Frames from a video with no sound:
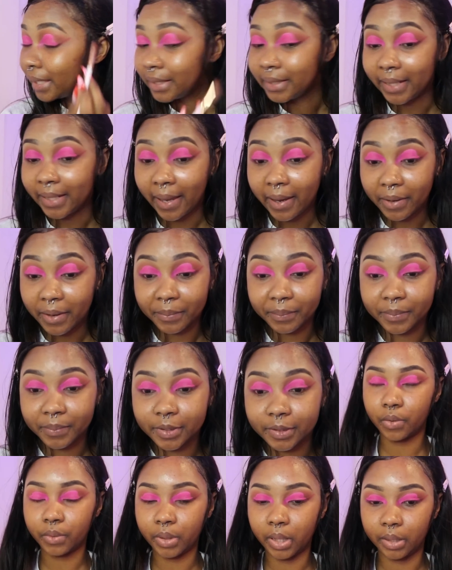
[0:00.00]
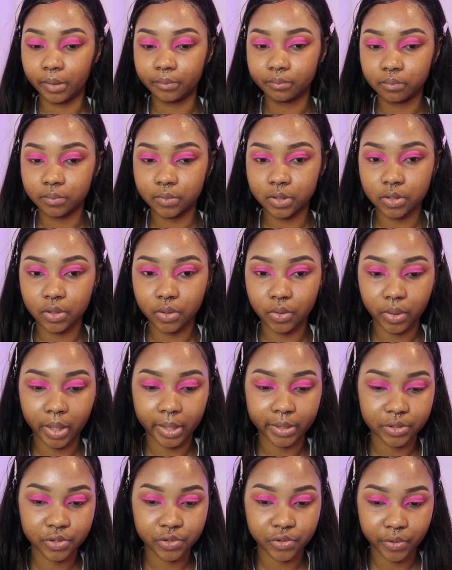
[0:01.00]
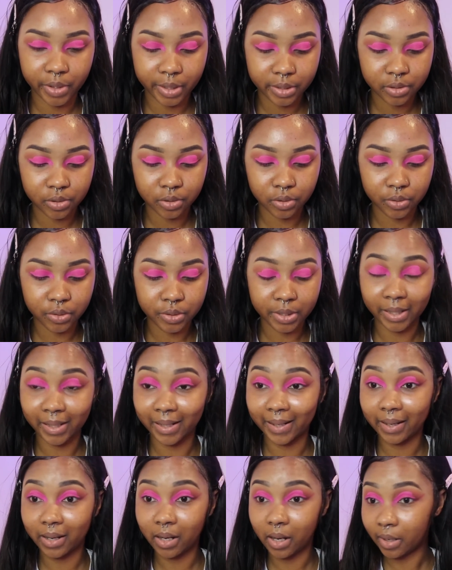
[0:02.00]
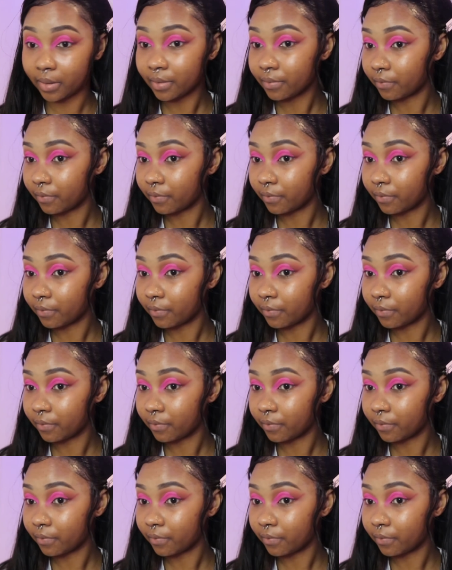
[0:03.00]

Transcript: damn. Okay, so I tried to look and I can't